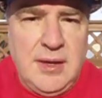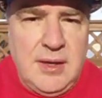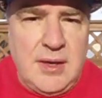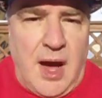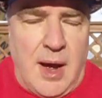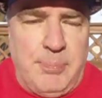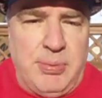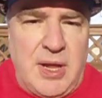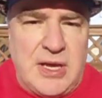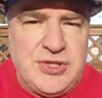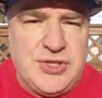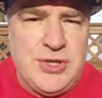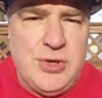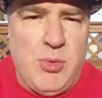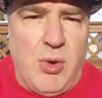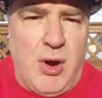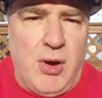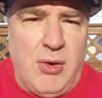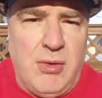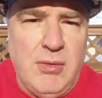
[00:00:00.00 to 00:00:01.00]
God bless
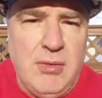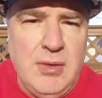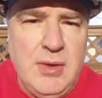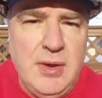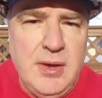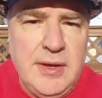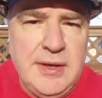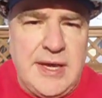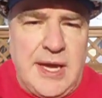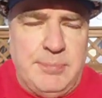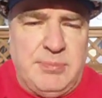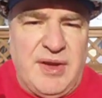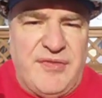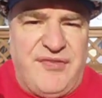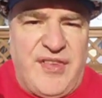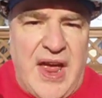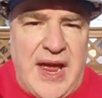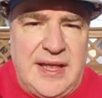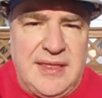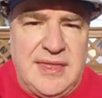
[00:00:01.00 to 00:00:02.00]
you all. Keep the
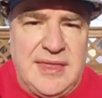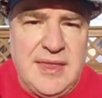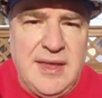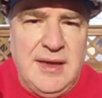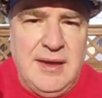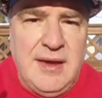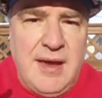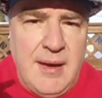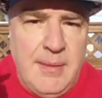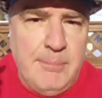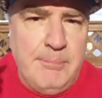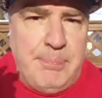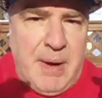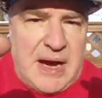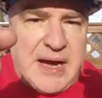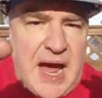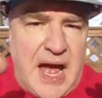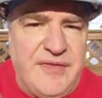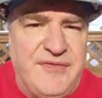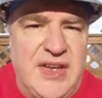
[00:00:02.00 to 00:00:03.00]
faith.
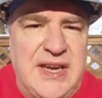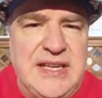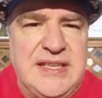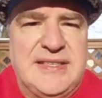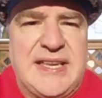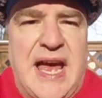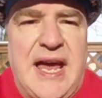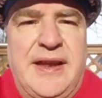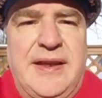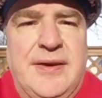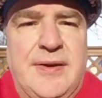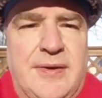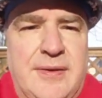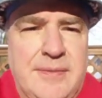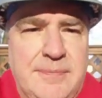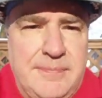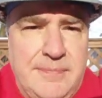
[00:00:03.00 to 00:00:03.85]
Buckeye Vinny's out of here.